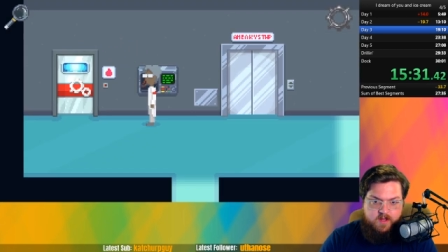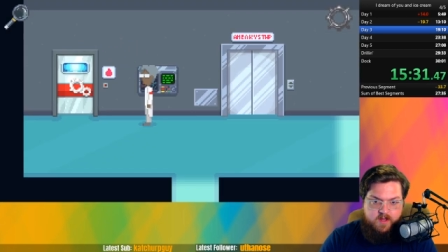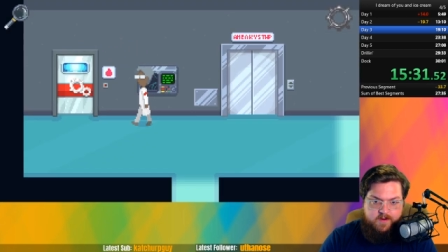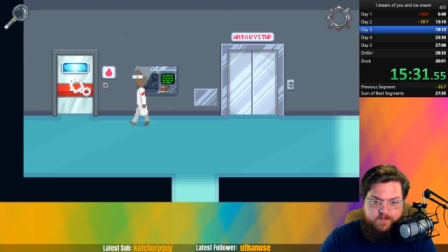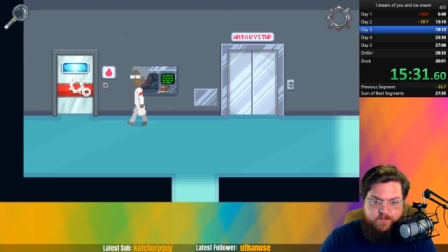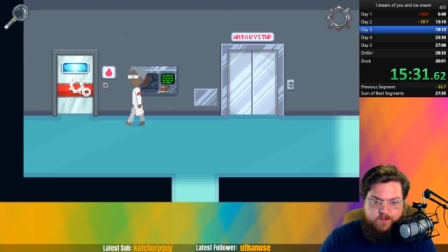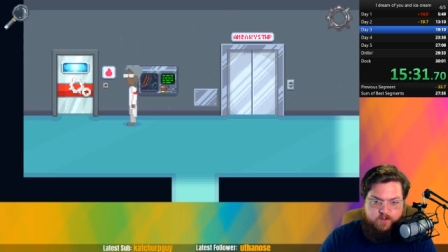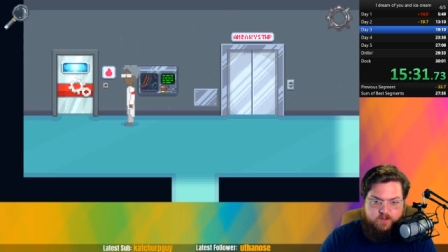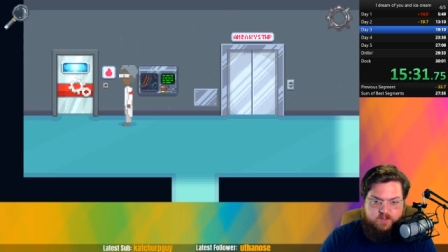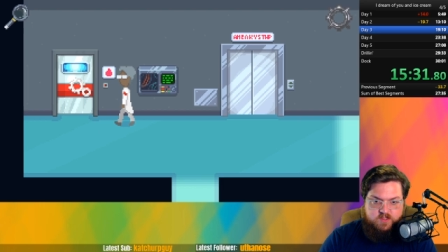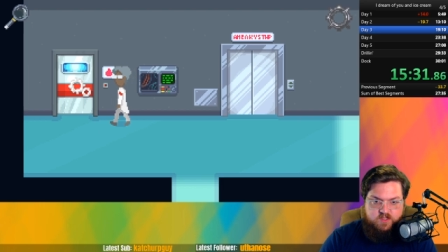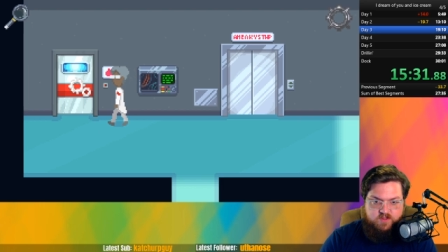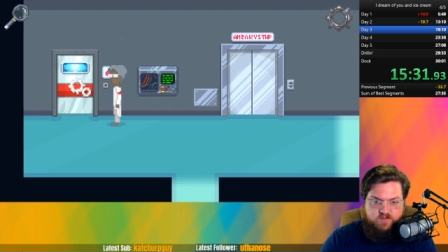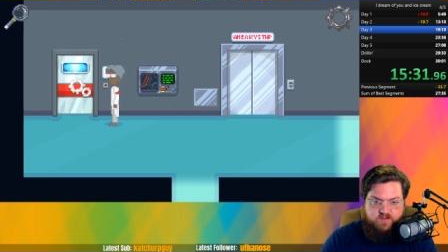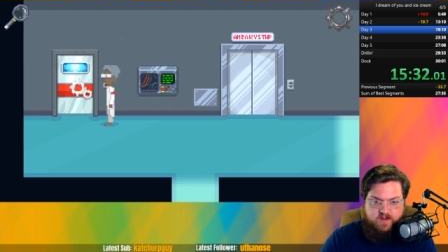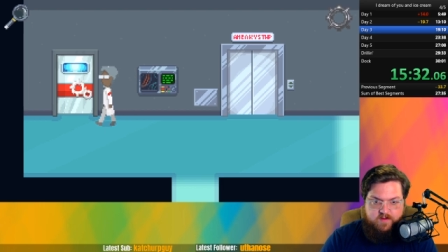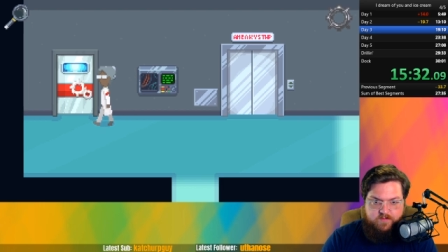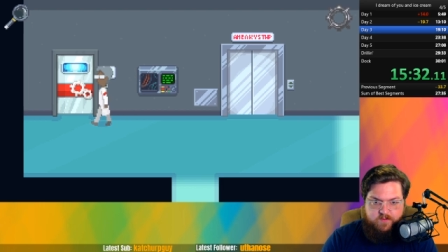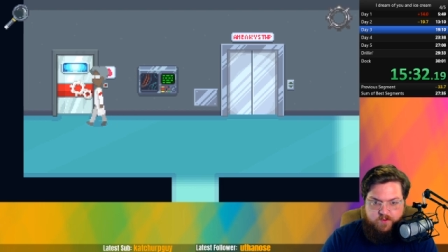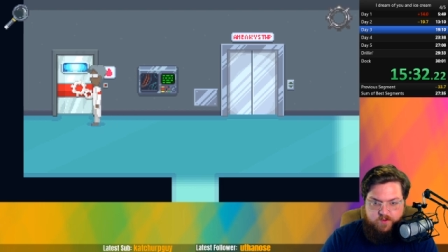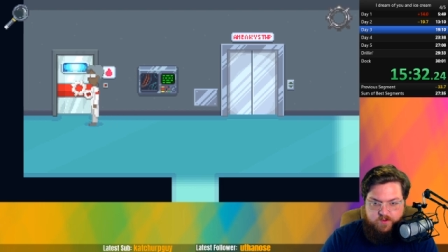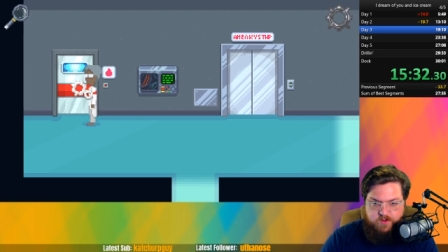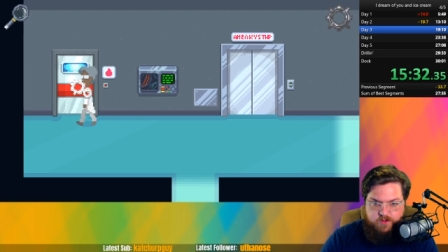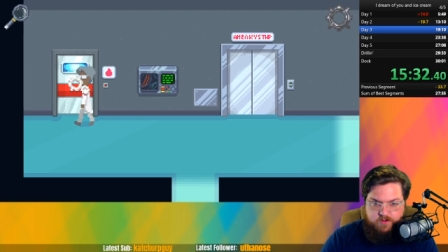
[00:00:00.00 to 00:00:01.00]
everyone's
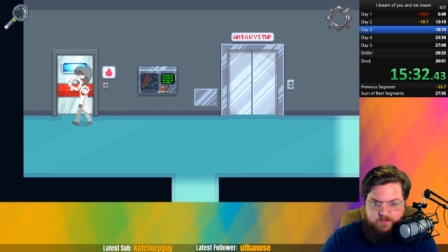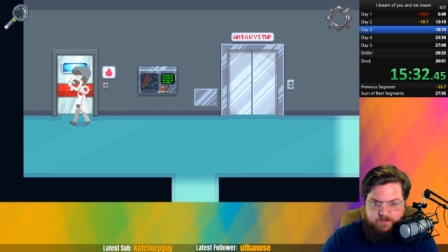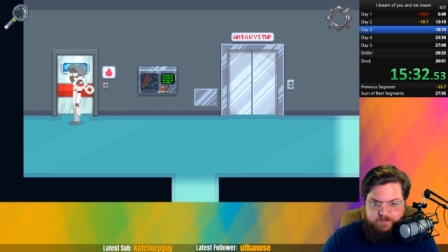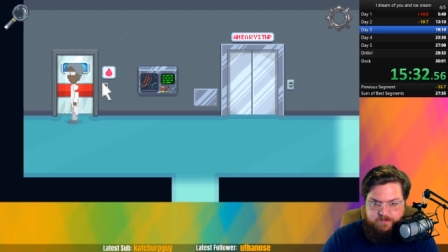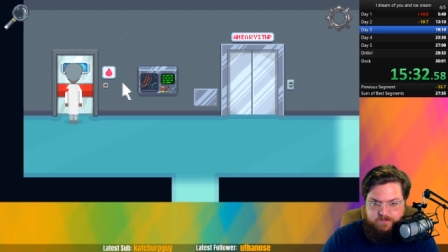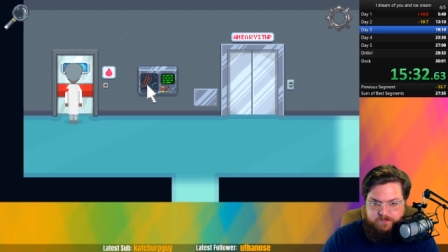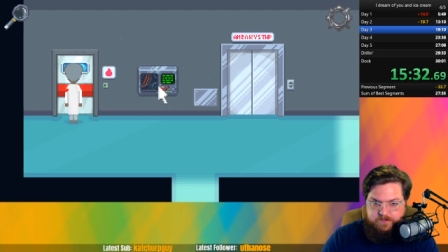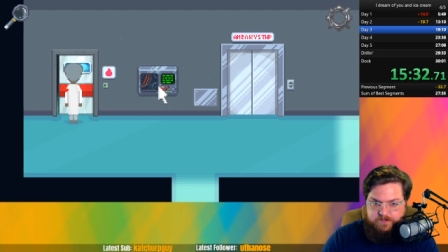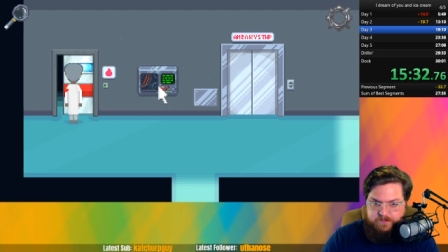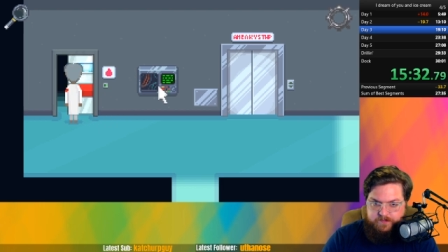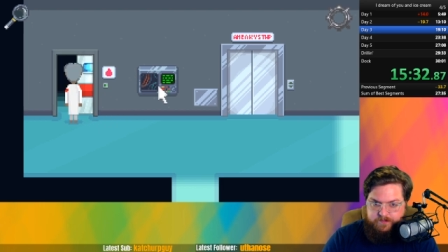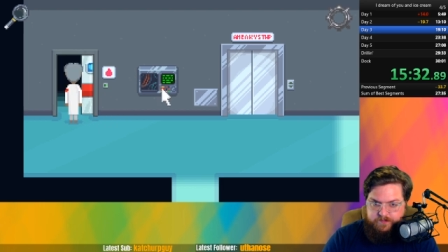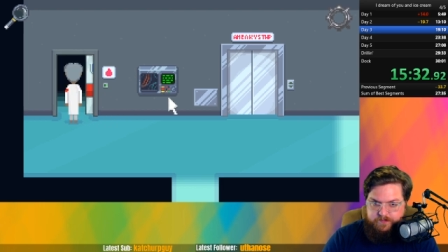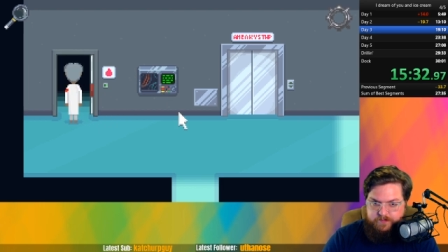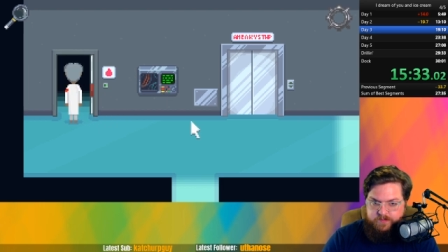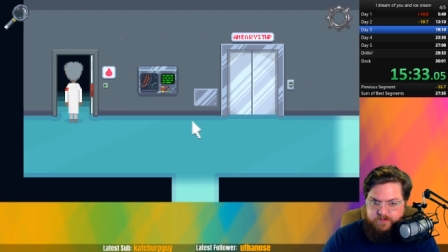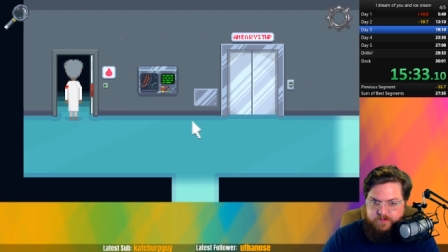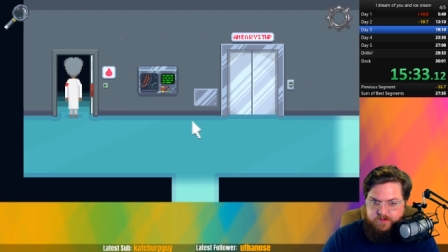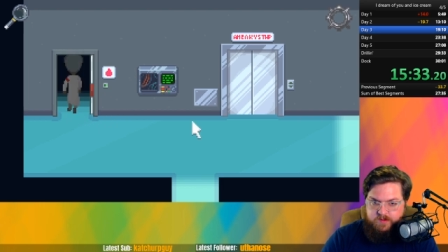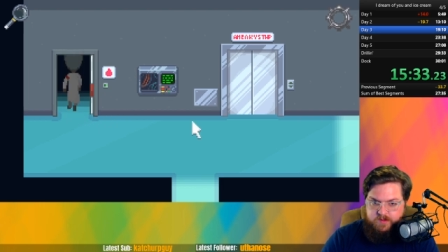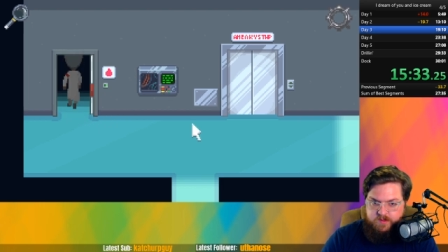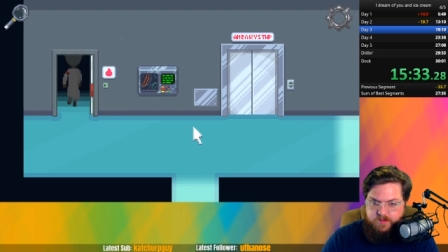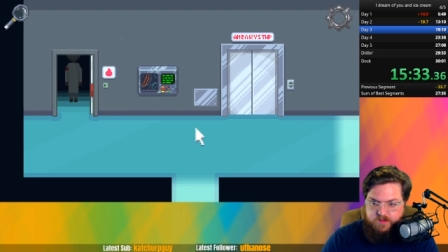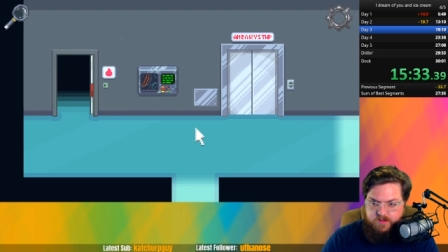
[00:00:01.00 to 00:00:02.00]
favorite room
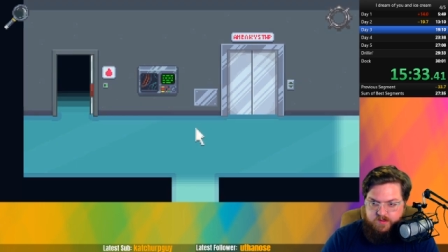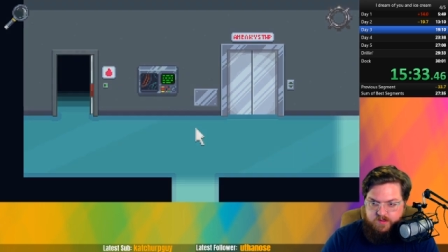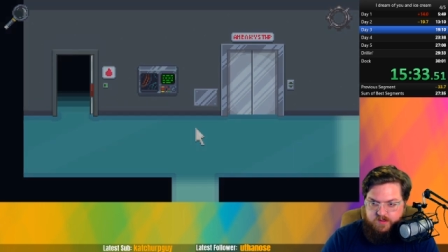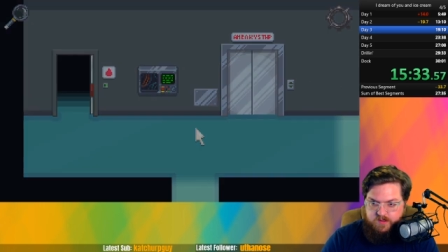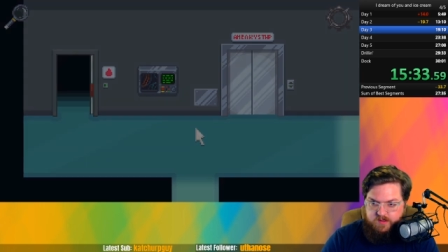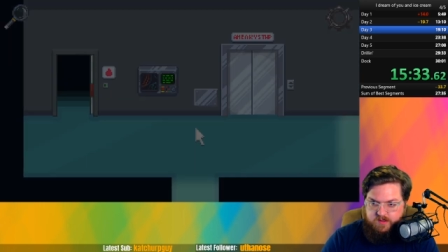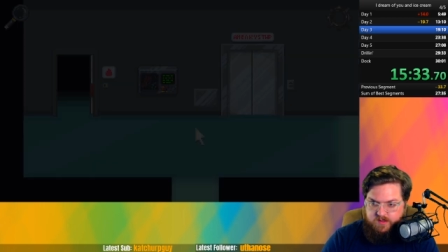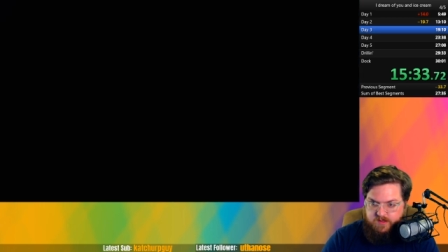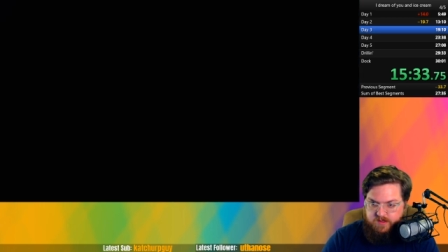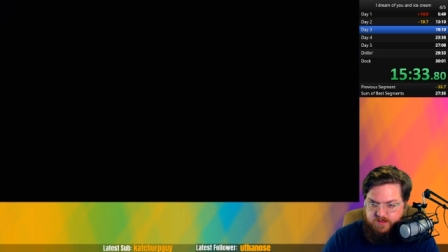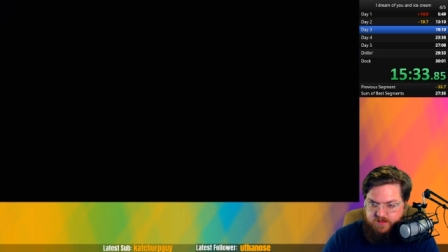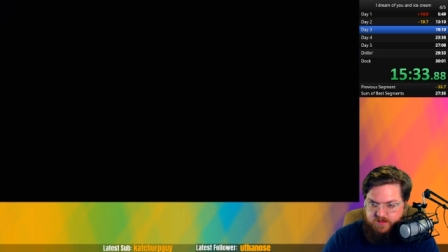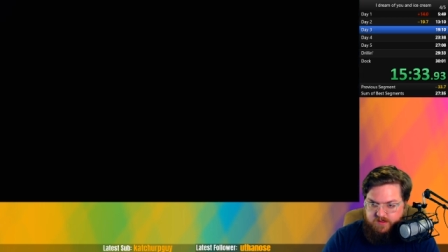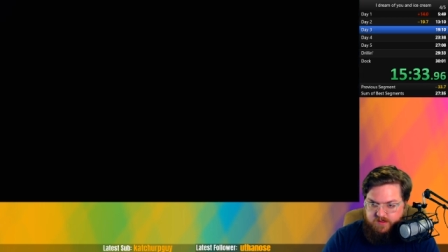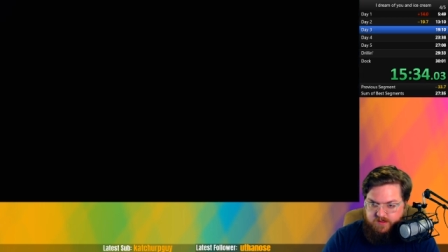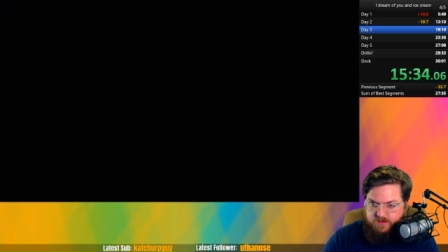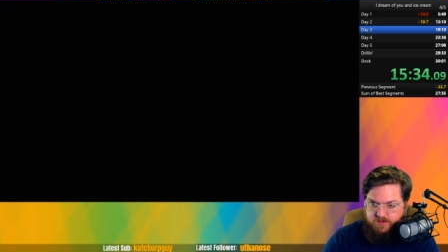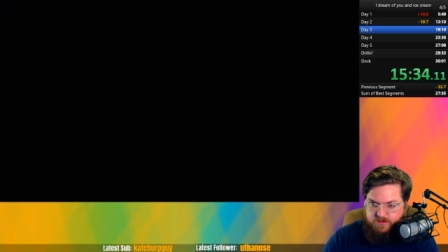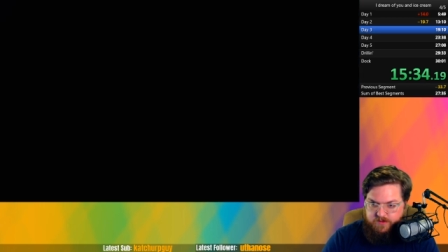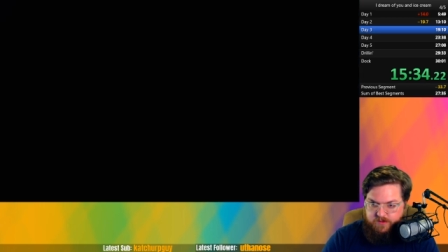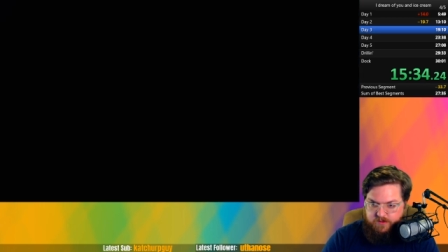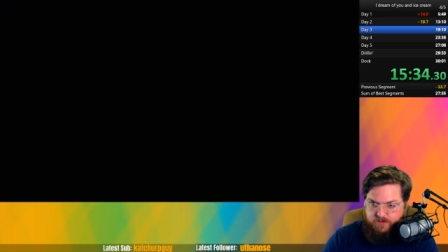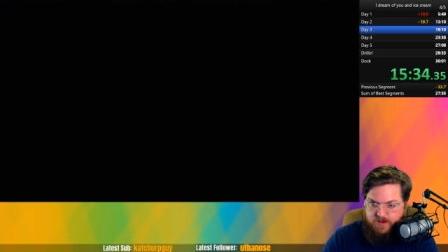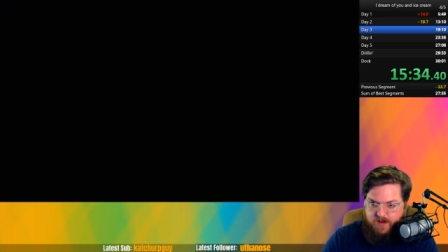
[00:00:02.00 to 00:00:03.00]
uh,
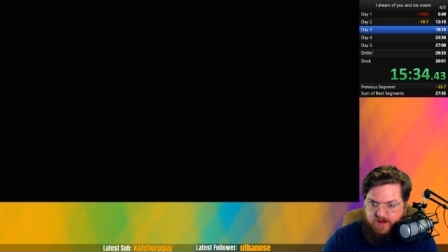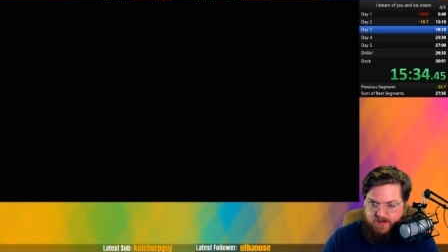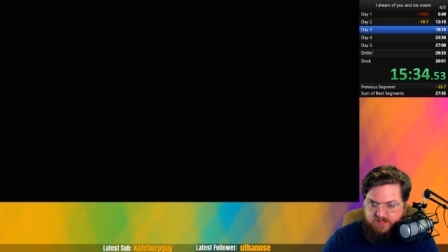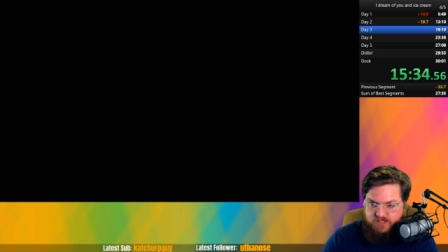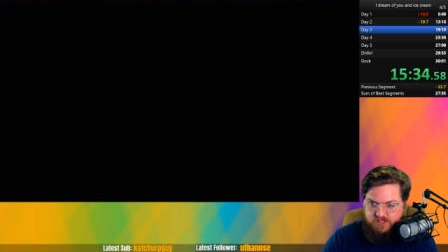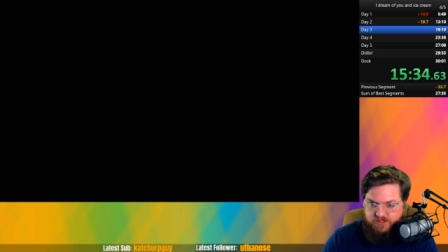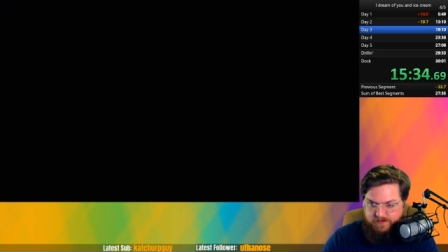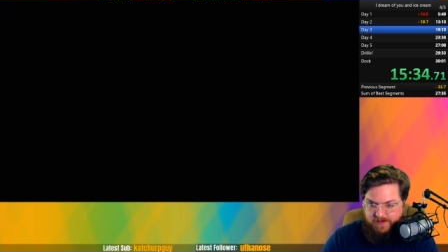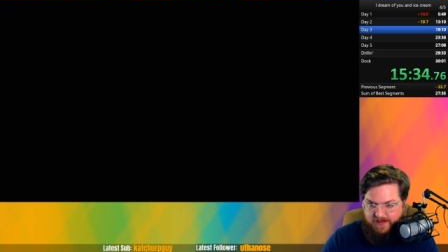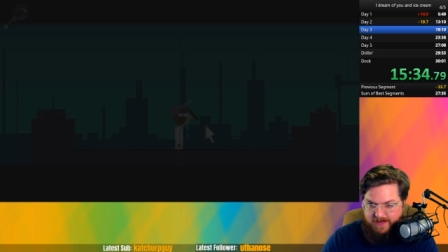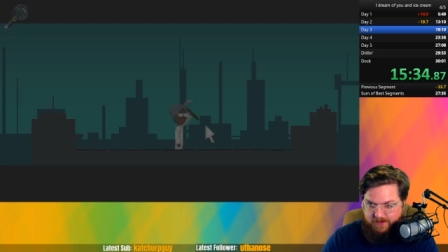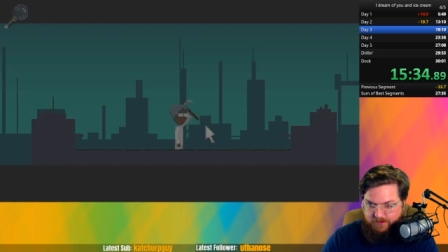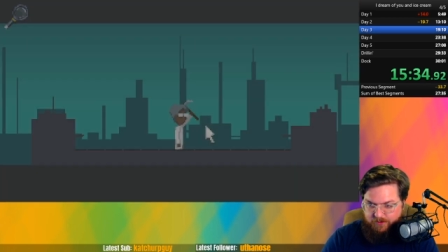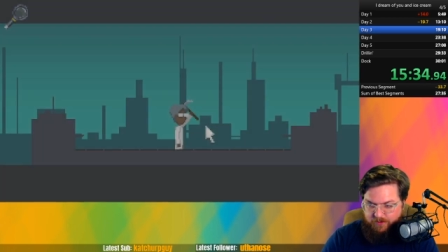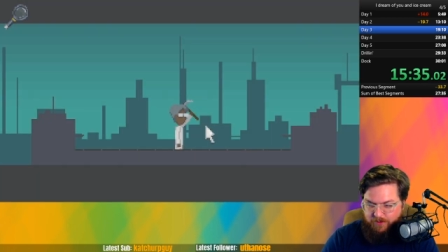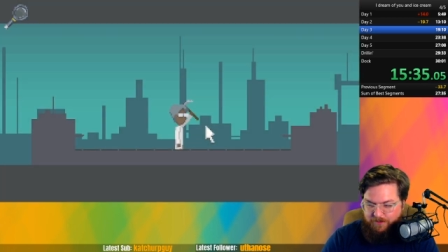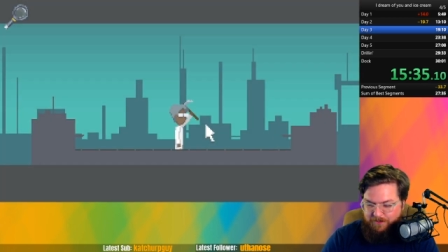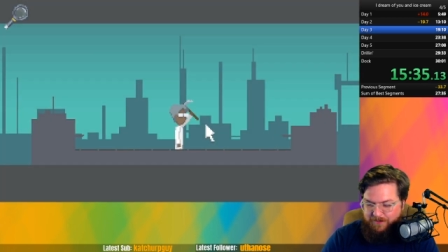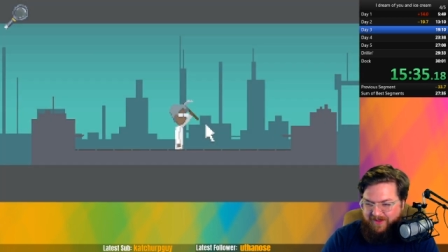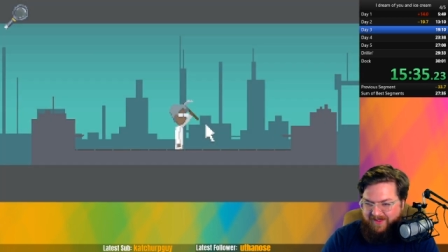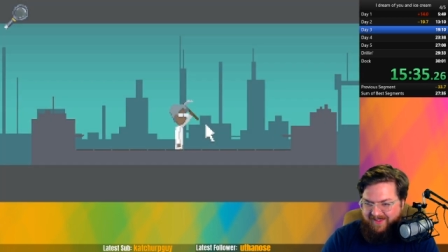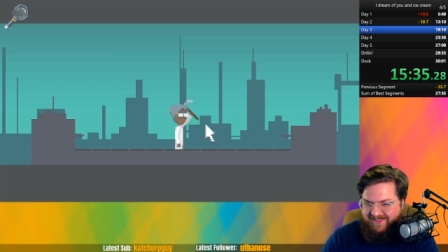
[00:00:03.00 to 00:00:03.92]
the rock smack room.